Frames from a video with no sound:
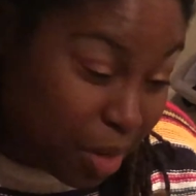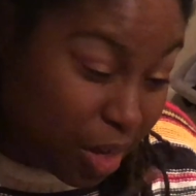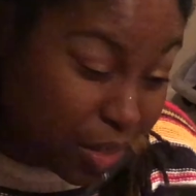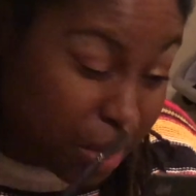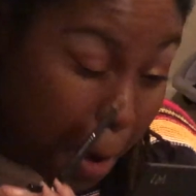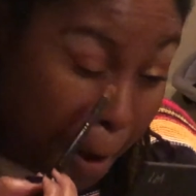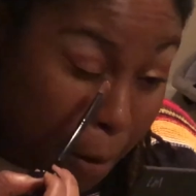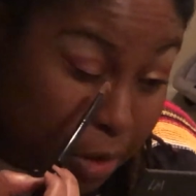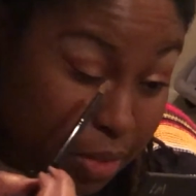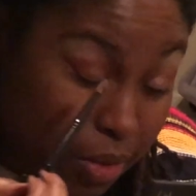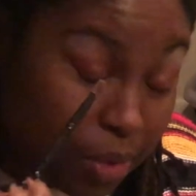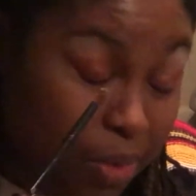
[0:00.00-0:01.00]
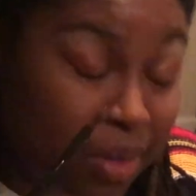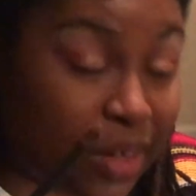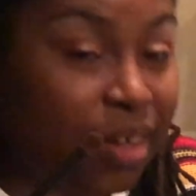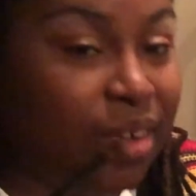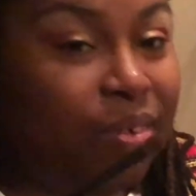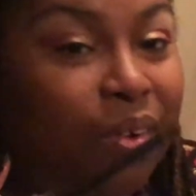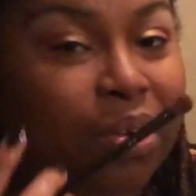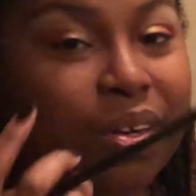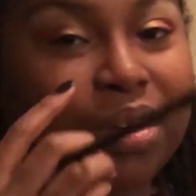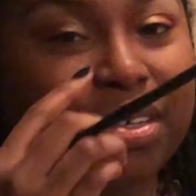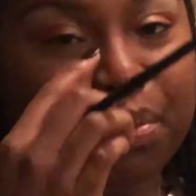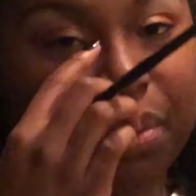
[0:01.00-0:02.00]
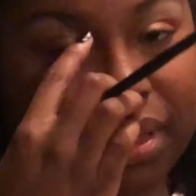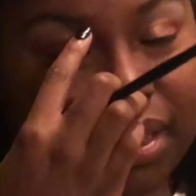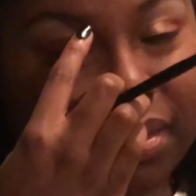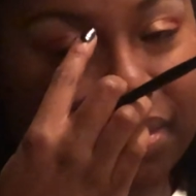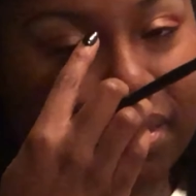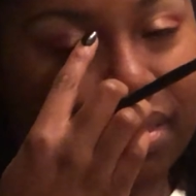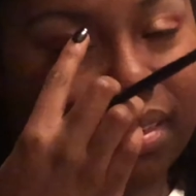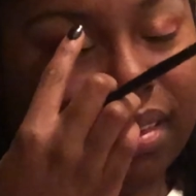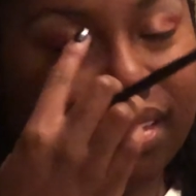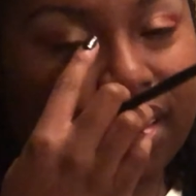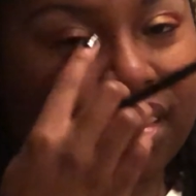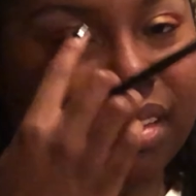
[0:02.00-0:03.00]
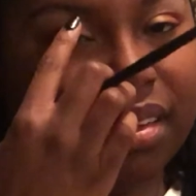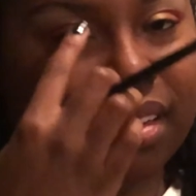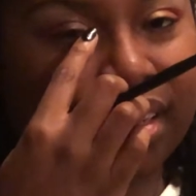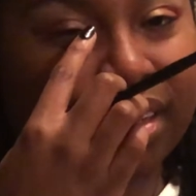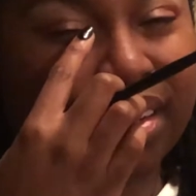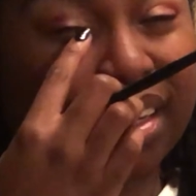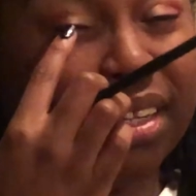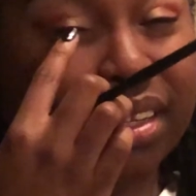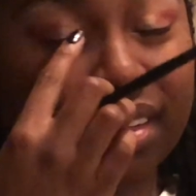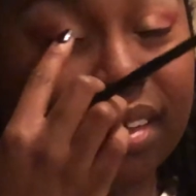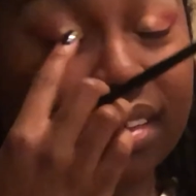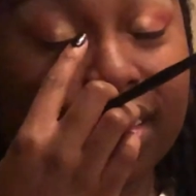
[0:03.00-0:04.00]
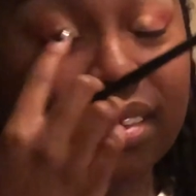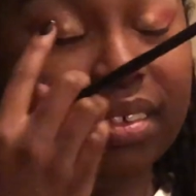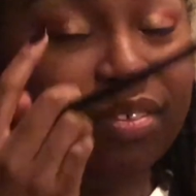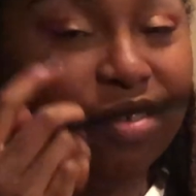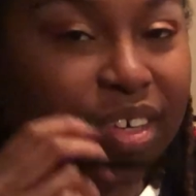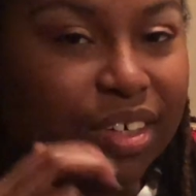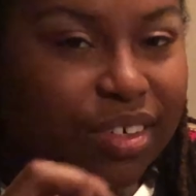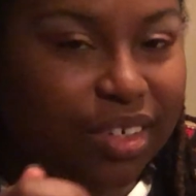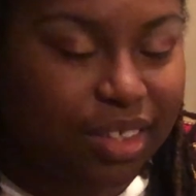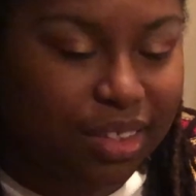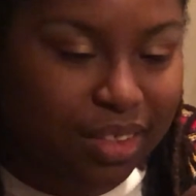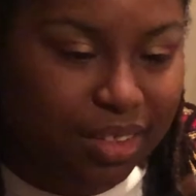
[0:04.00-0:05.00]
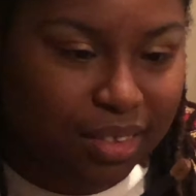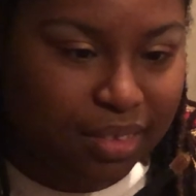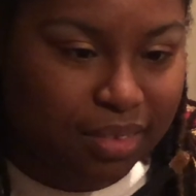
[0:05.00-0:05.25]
much. So what I'm gonna do is put the glitter in the front crease.